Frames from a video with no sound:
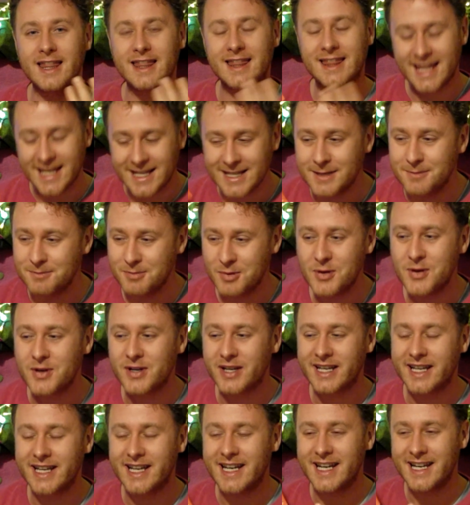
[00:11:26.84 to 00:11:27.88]
This
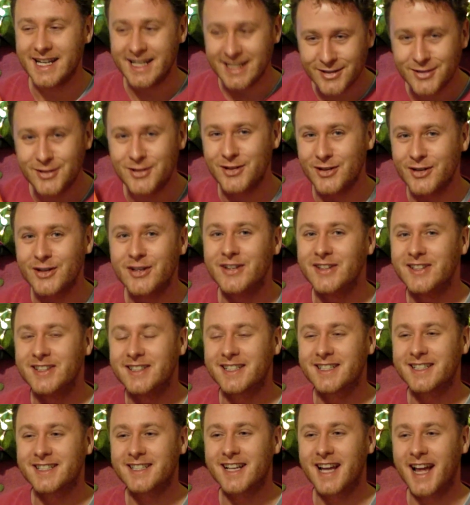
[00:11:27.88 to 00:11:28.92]
book is good,
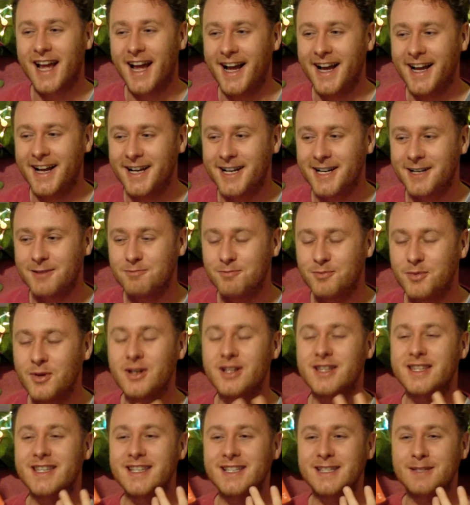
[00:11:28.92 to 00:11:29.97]

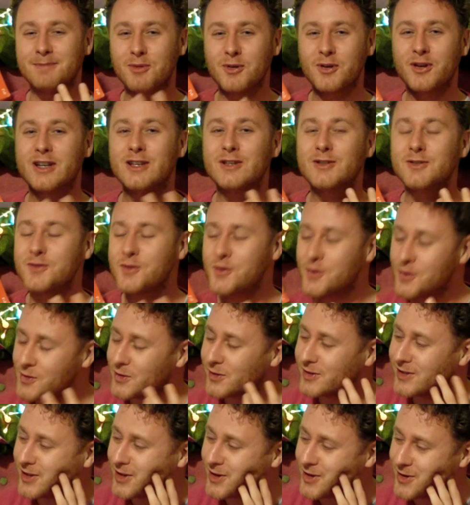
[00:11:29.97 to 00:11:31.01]
but this book is
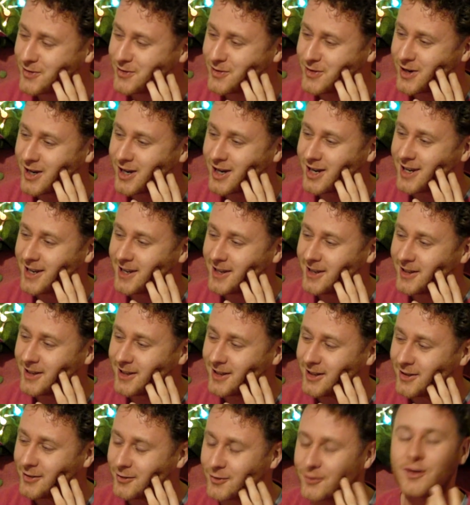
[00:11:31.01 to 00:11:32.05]
also
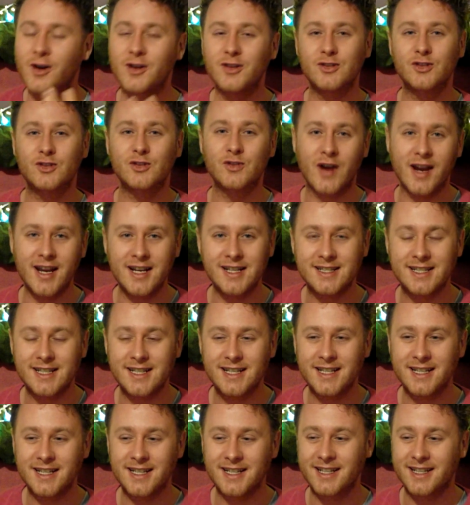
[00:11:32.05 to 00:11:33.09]

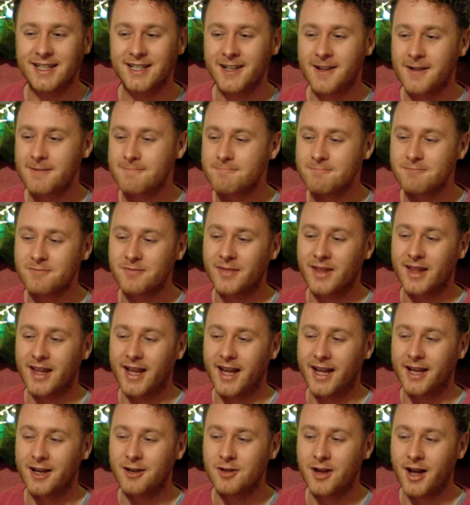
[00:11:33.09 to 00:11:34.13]
frustrating,
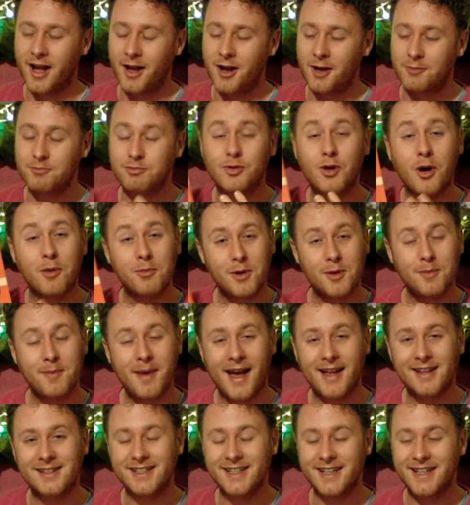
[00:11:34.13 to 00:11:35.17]

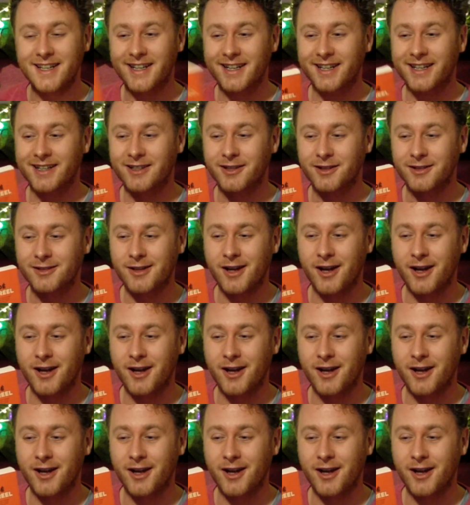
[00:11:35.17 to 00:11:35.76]
problematic,